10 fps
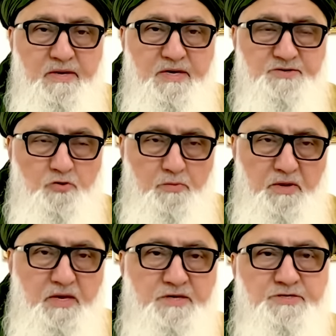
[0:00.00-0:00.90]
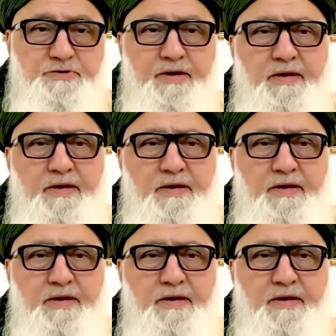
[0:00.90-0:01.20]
Islamic history